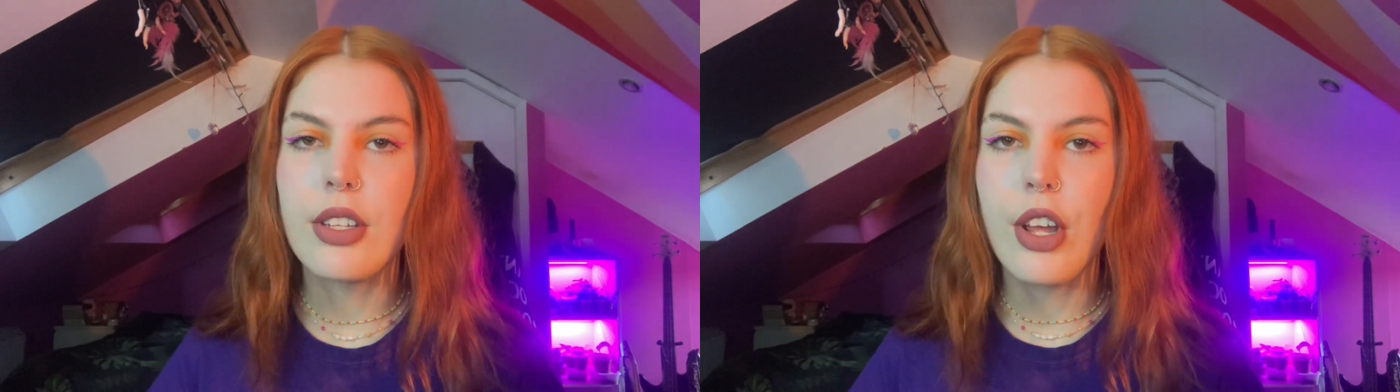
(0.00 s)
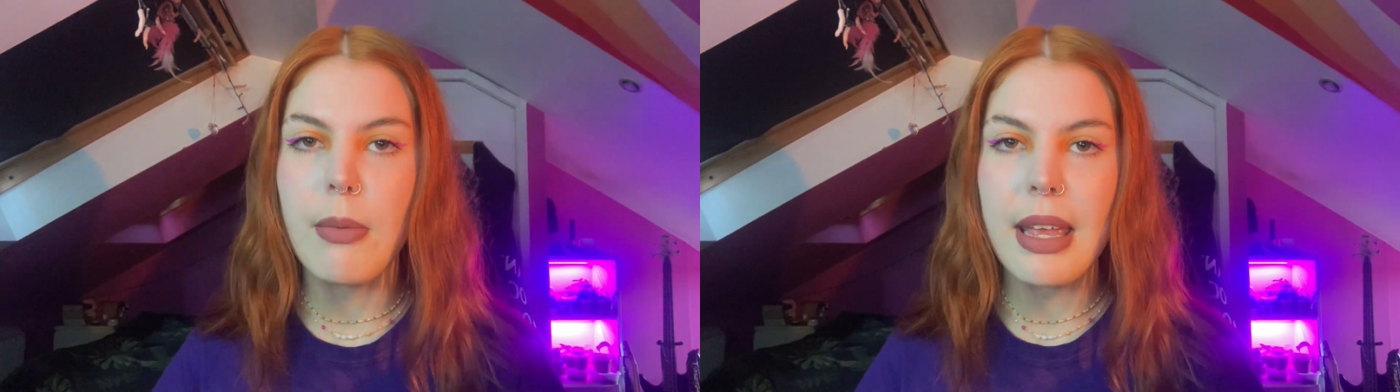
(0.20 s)

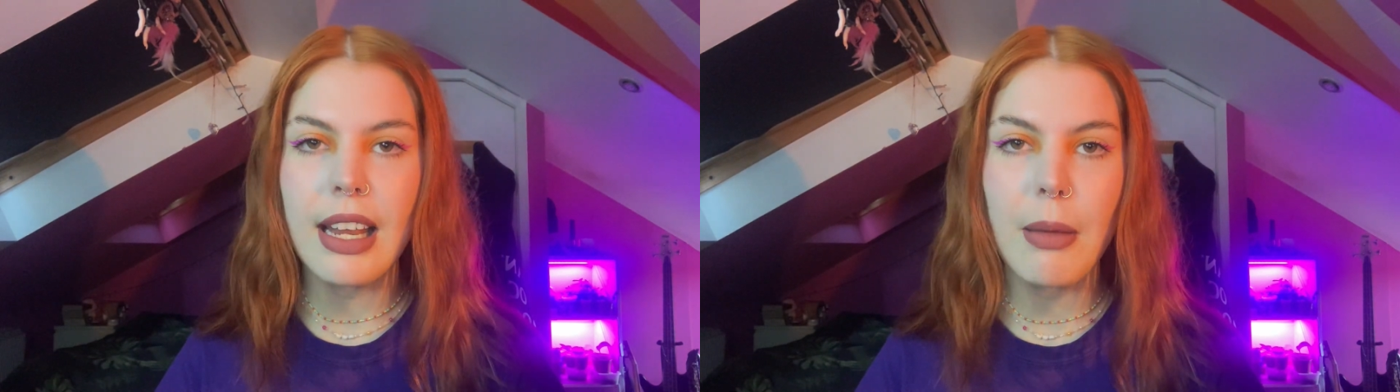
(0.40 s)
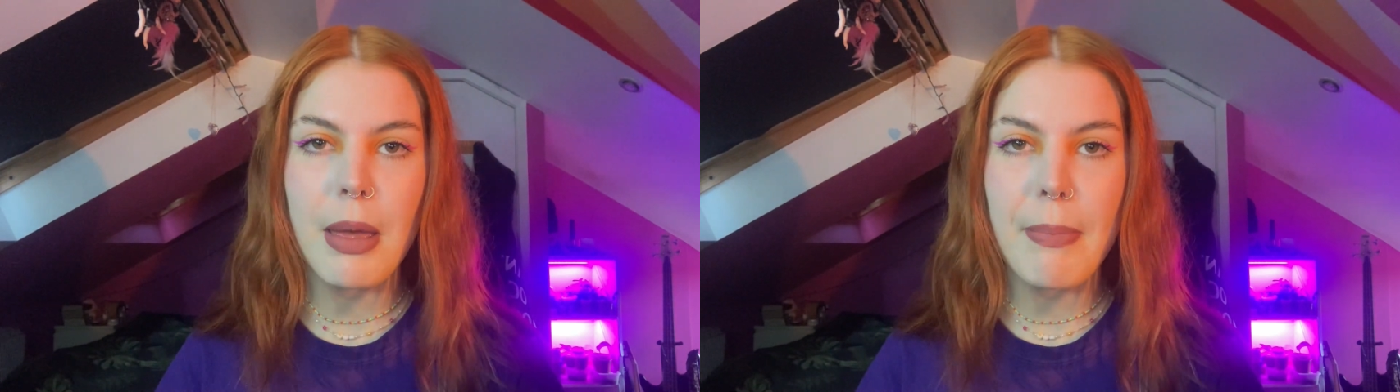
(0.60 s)
to know me a
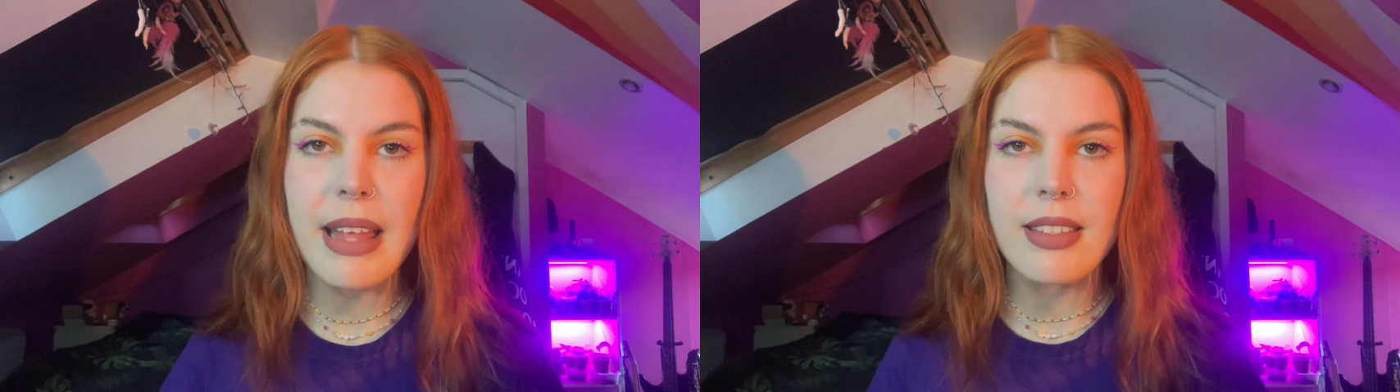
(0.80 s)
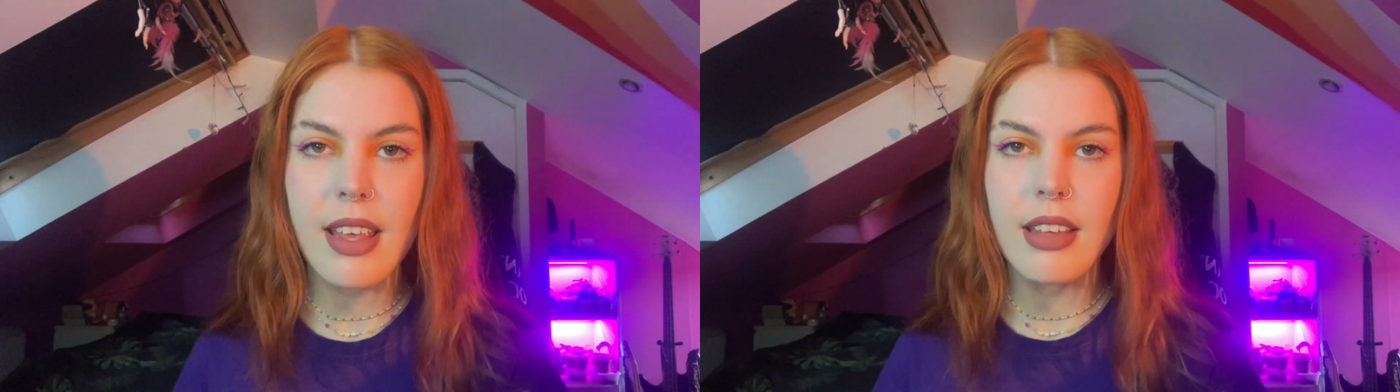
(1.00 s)
little bit
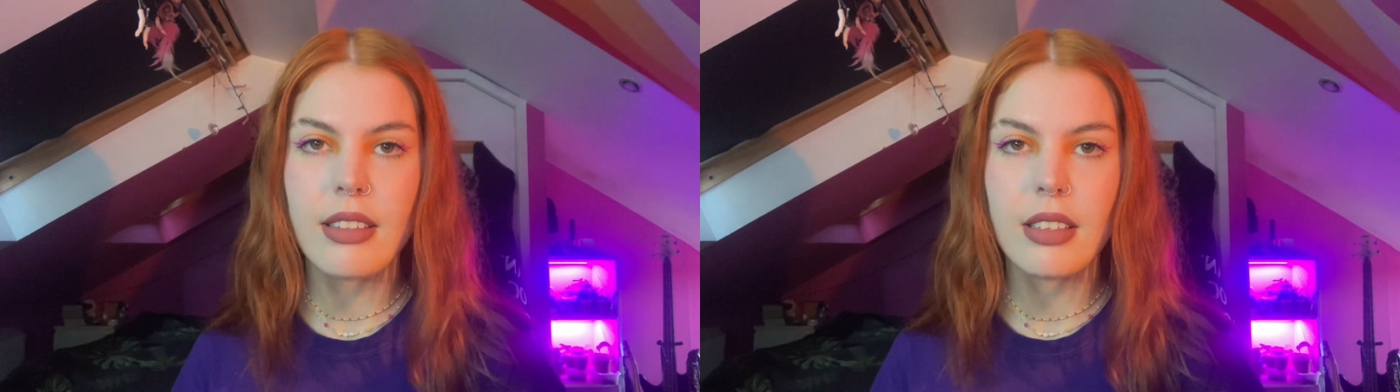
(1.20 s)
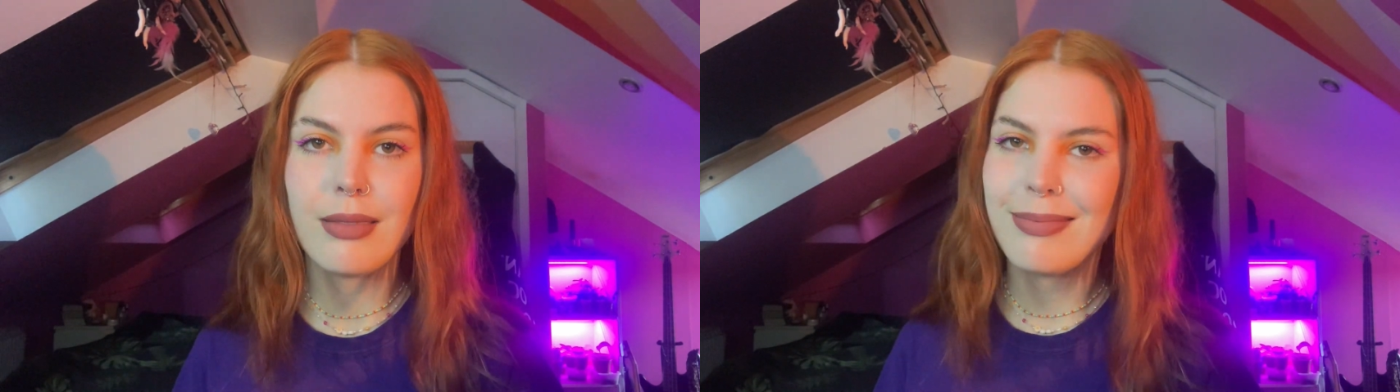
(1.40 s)
better.
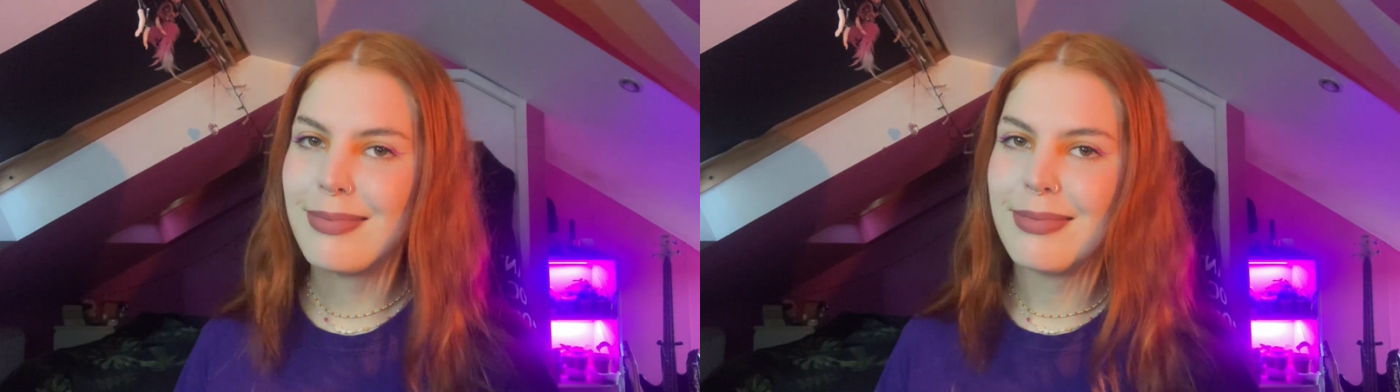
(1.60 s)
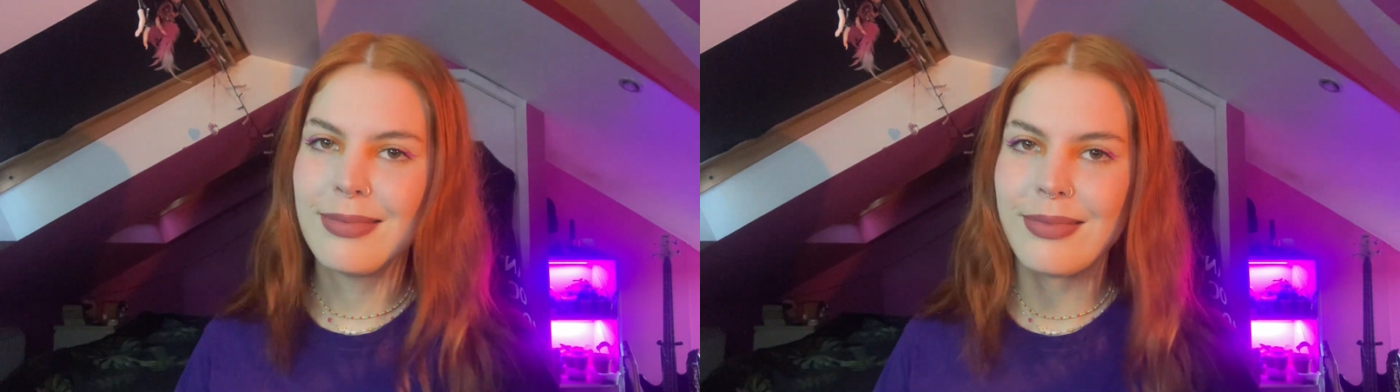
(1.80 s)

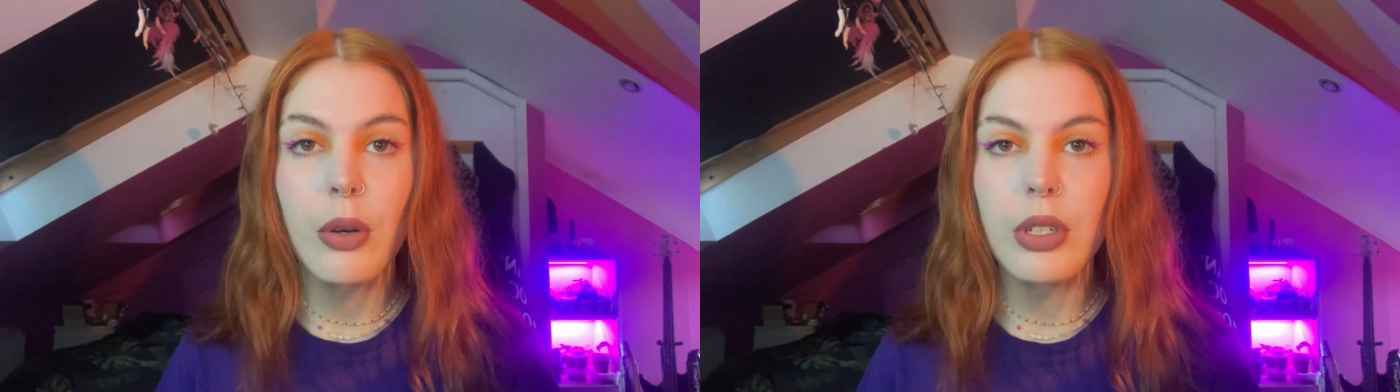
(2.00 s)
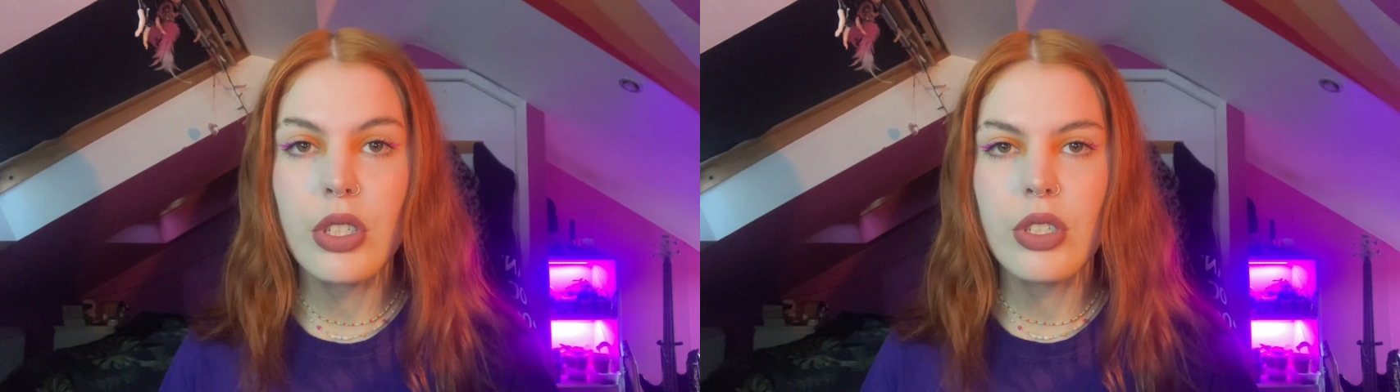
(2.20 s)

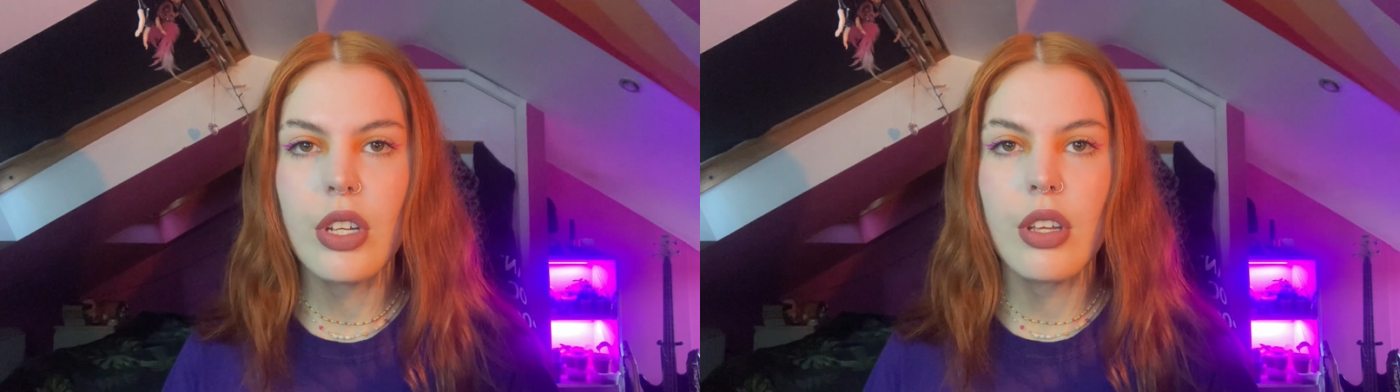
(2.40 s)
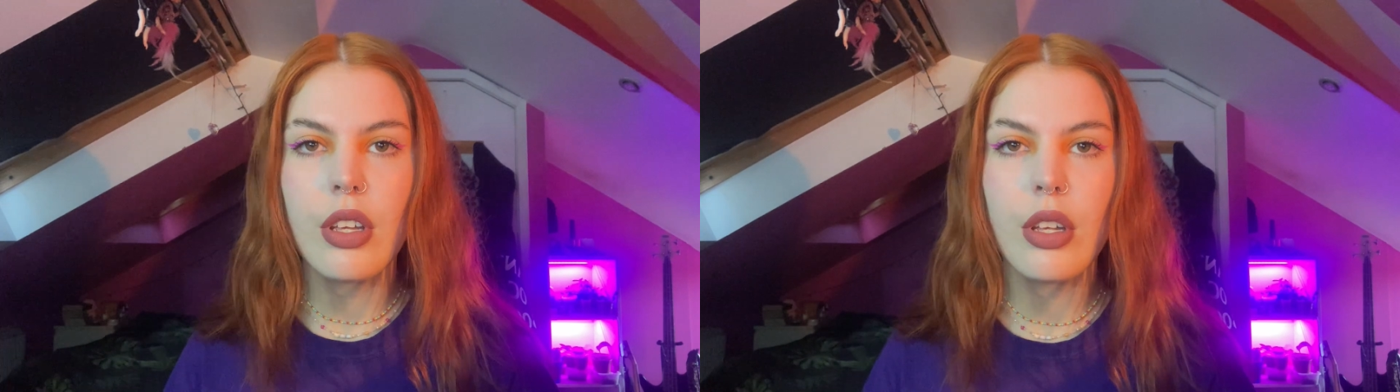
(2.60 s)

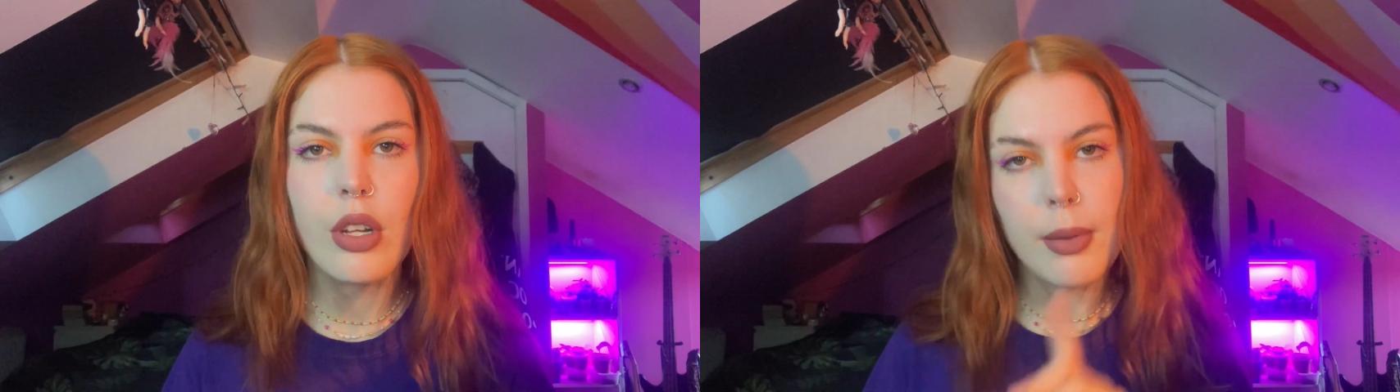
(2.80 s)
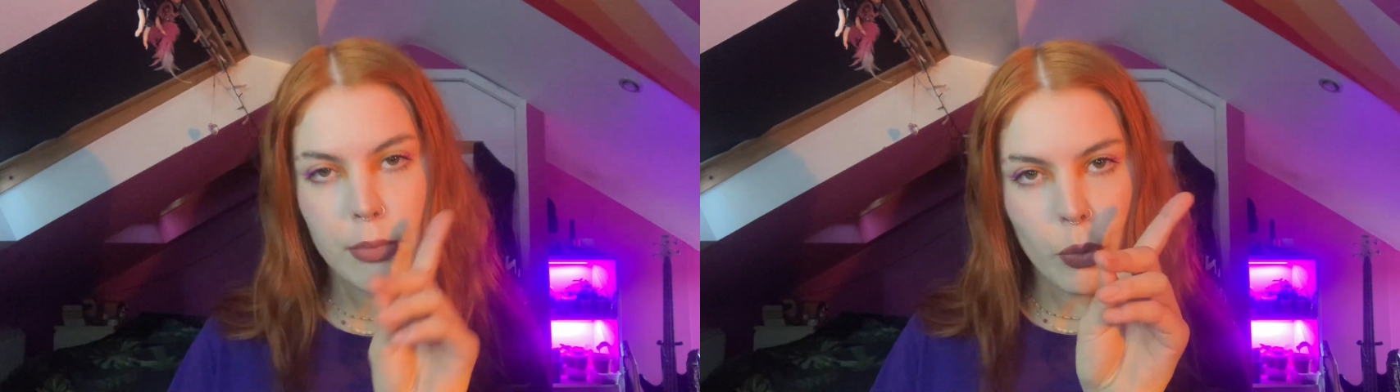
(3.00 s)

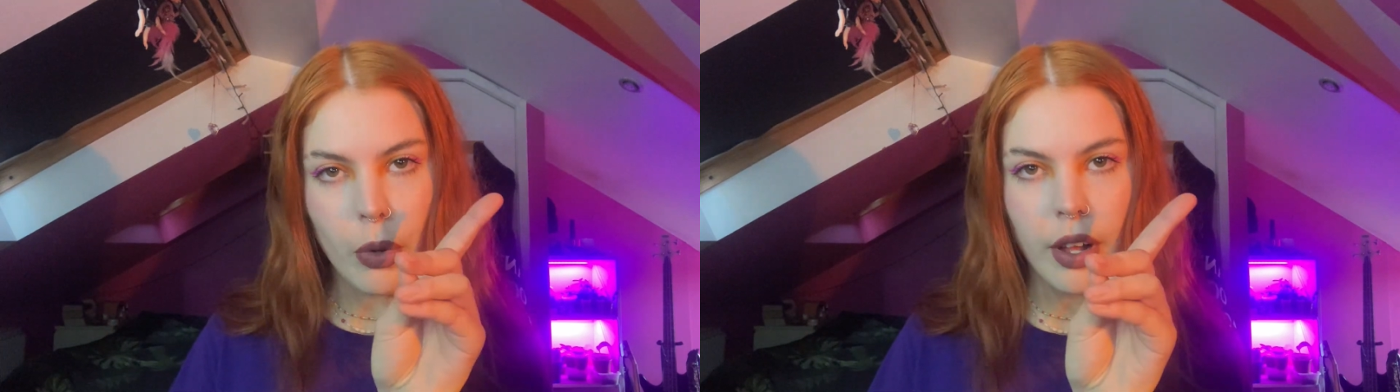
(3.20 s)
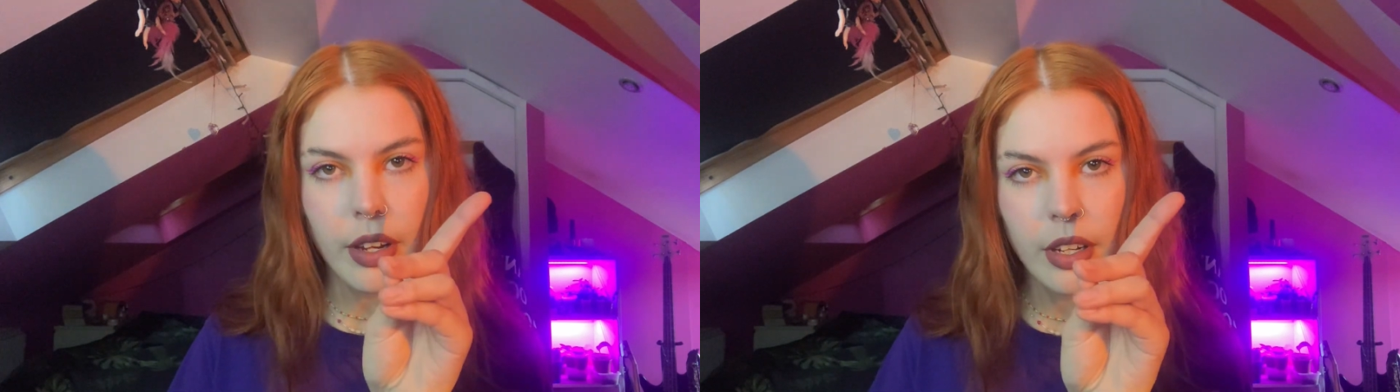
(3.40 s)
Question number
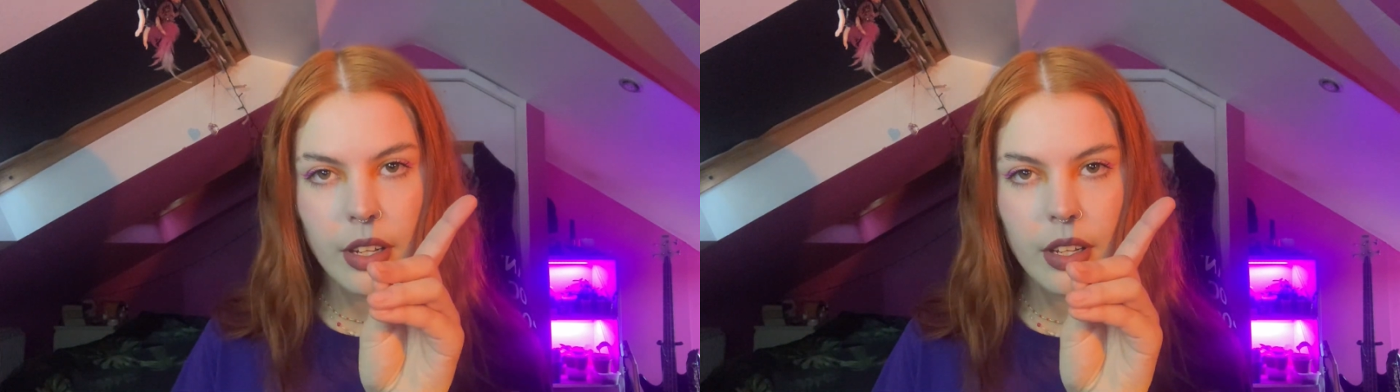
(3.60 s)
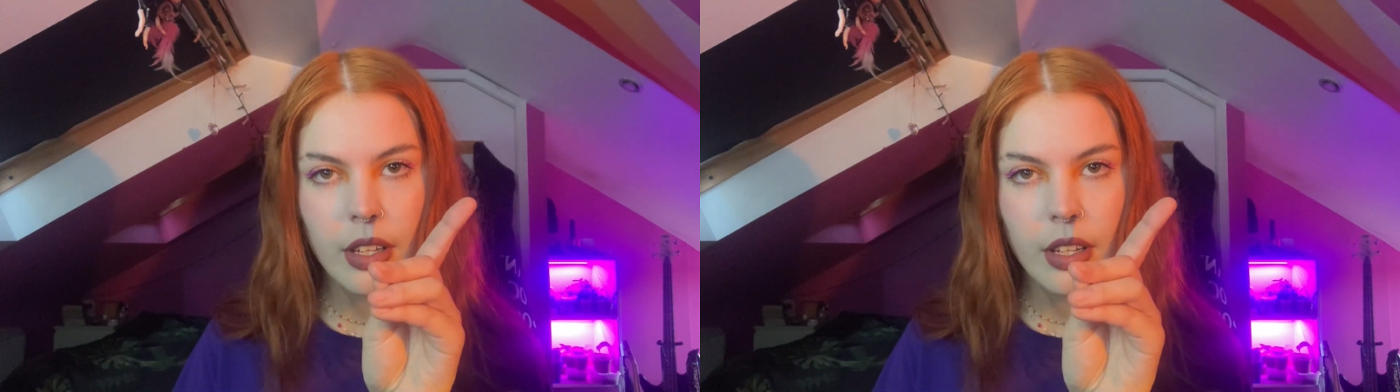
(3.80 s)
1.